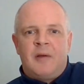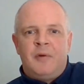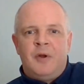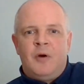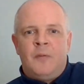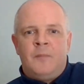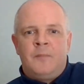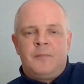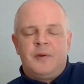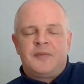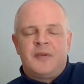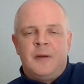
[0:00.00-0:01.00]
carry on.
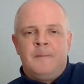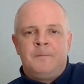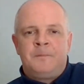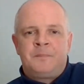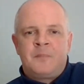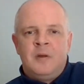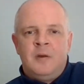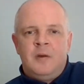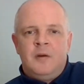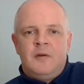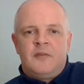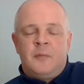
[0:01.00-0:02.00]
But
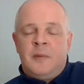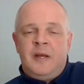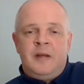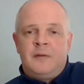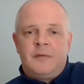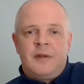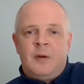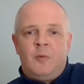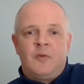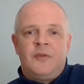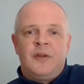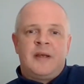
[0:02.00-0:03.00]
for me, that
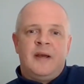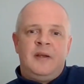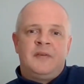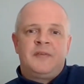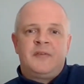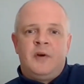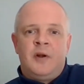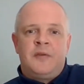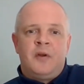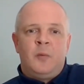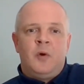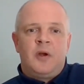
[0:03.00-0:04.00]
wasn't the case. I
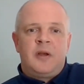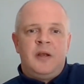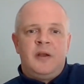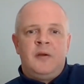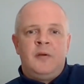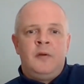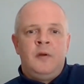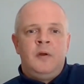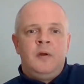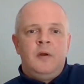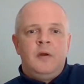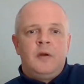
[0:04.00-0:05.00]
ended up working
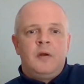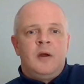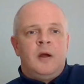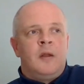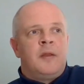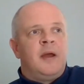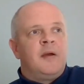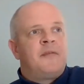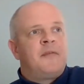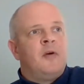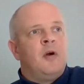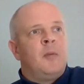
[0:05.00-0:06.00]
there
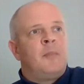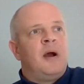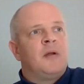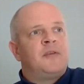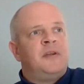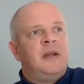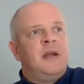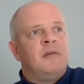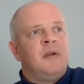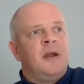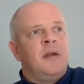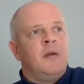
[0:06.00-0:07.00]
for about a year,
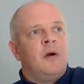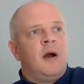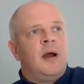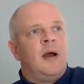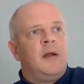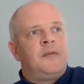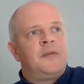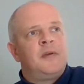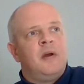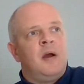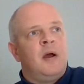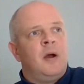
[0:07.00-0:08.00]
and then I had
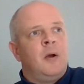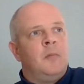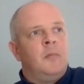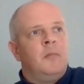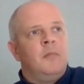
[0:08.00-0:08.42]
a